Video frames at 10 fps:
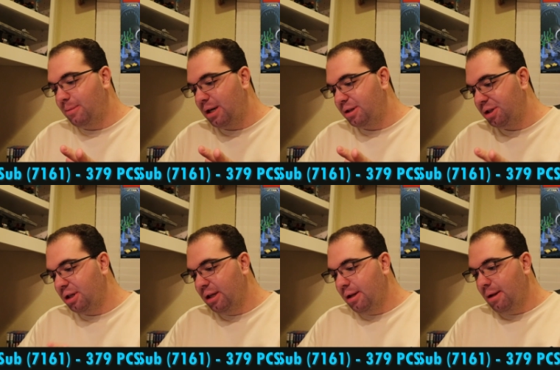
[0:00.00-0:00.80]
much.
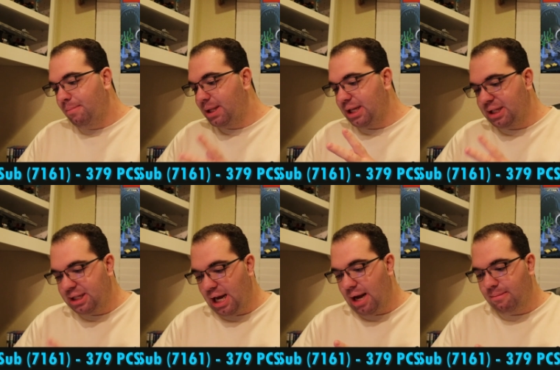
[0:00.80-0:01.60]
But the
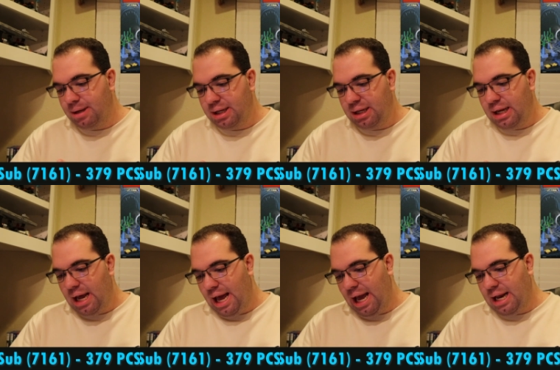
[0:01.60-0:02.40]
sub
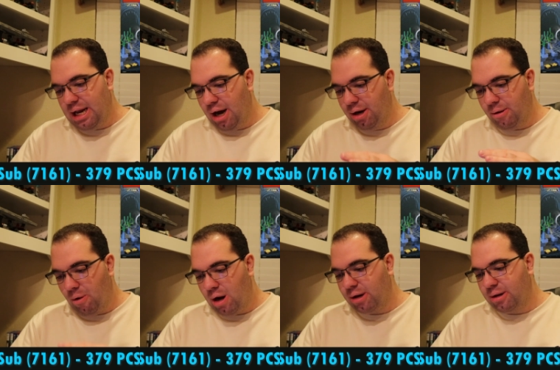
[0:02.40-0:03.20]
and the
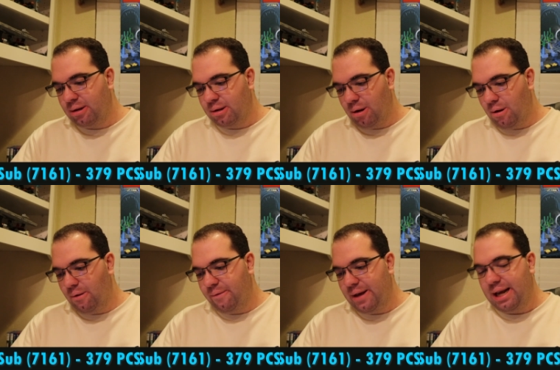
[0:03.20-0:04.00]
underwater
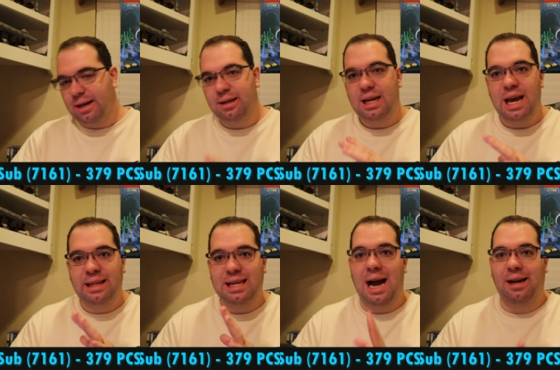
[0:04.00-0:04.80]
whole thing,
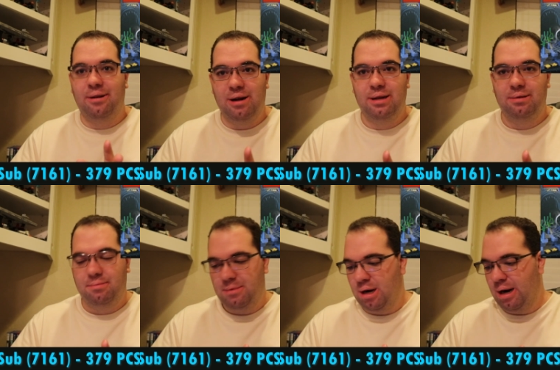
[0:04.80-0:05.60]
it's accurate.
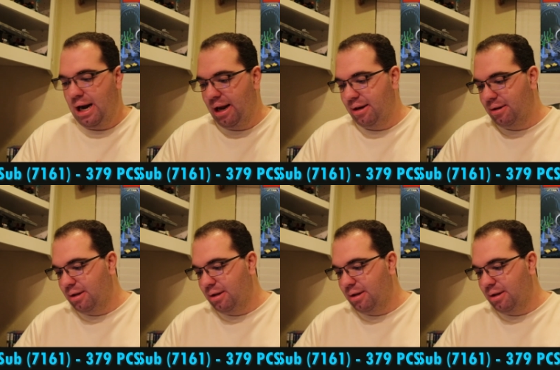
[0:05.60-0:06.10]
Alright?